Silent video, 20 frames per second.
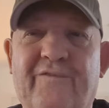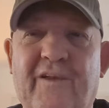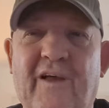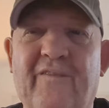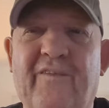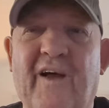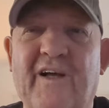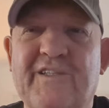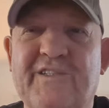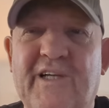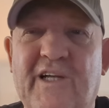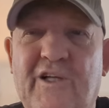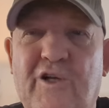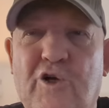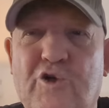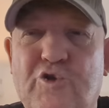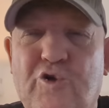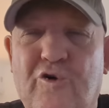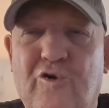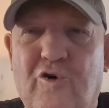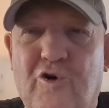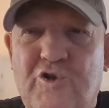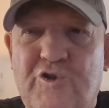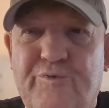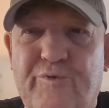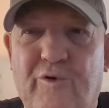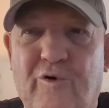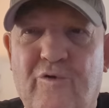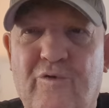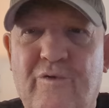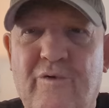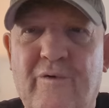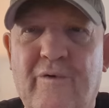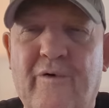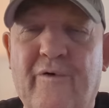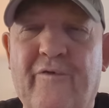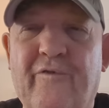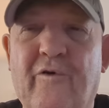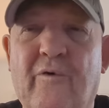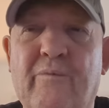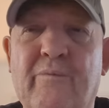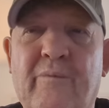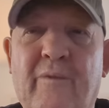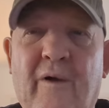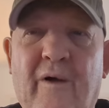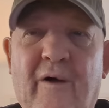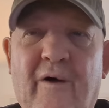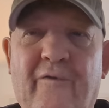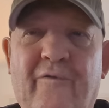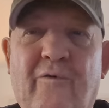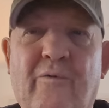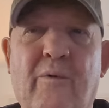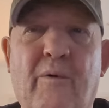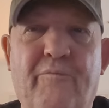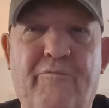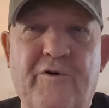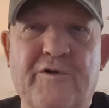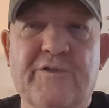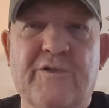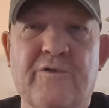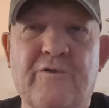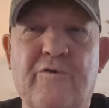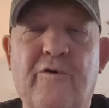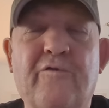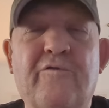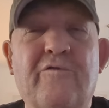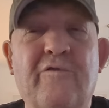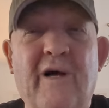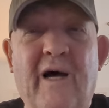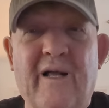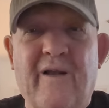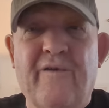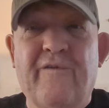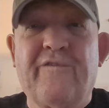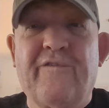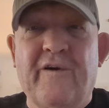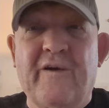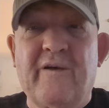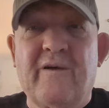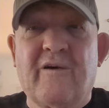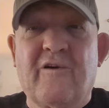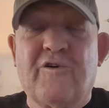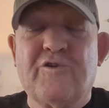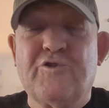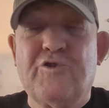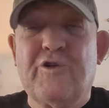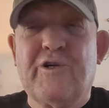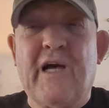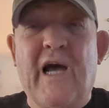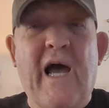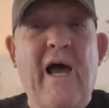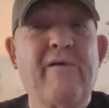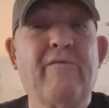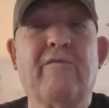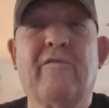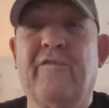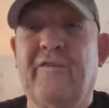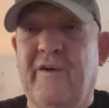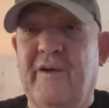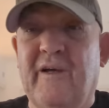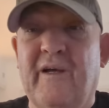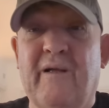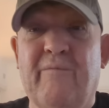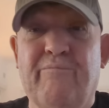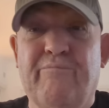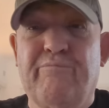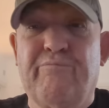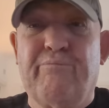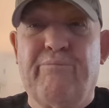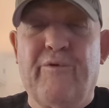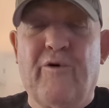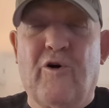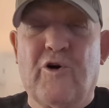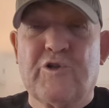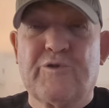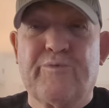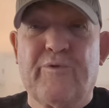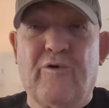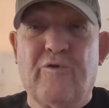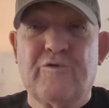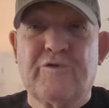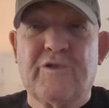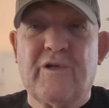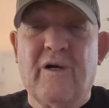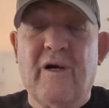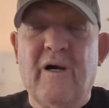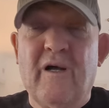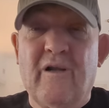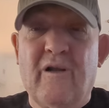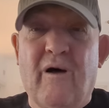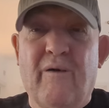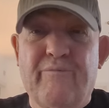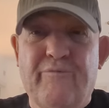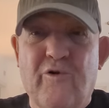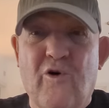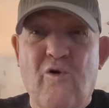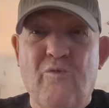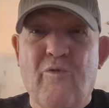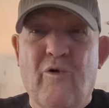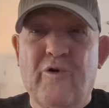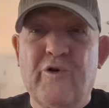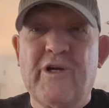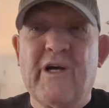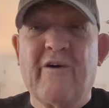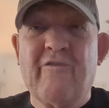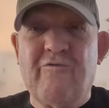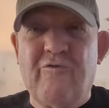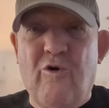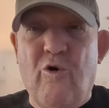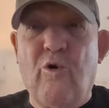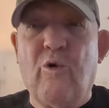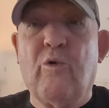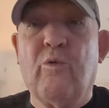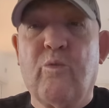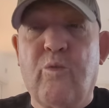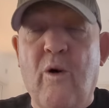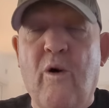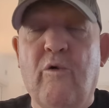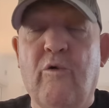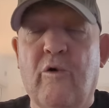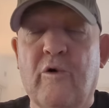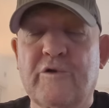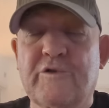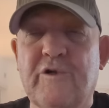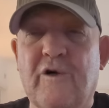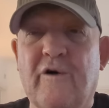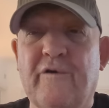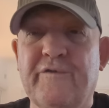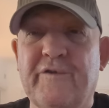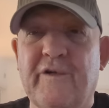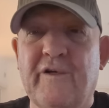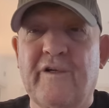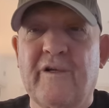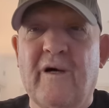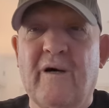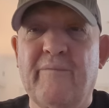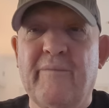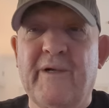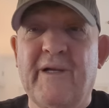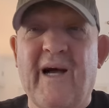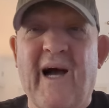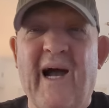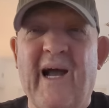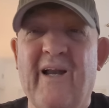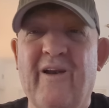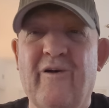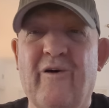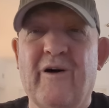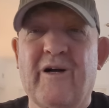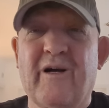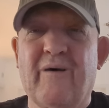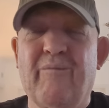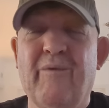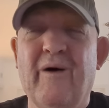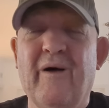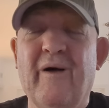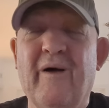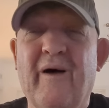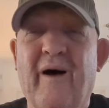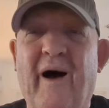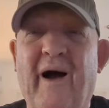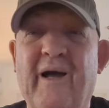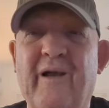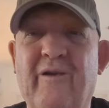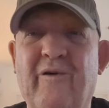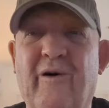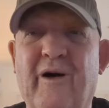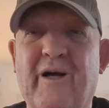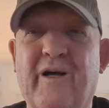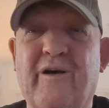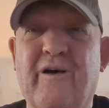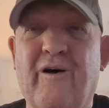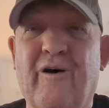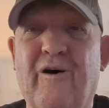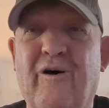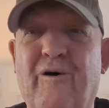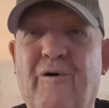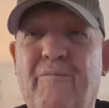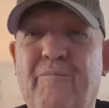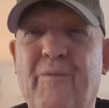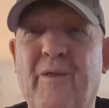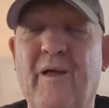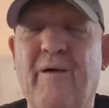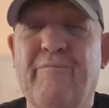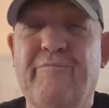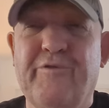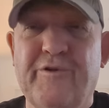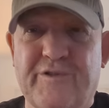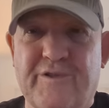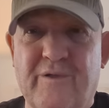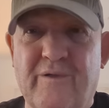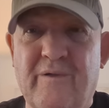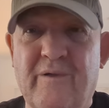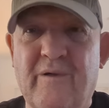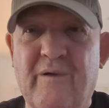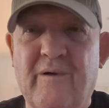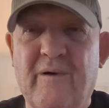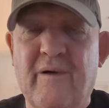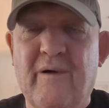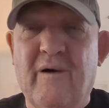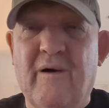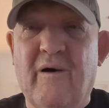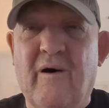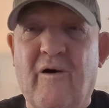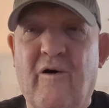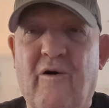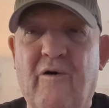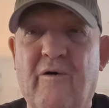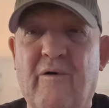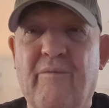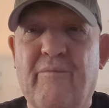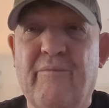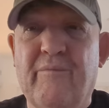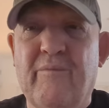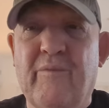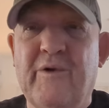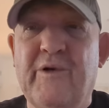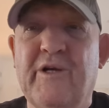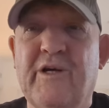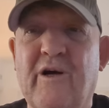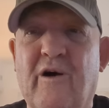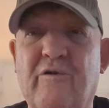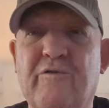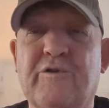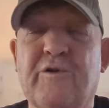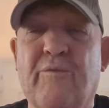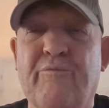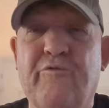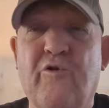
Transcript: if they send you to a hospital from from a prison, you've had a feat because you get everything in hospitals like Broadmoor. You get well, well looked after. You know what I mean? It ain't like a, um, ain't like uh, prison. When you go into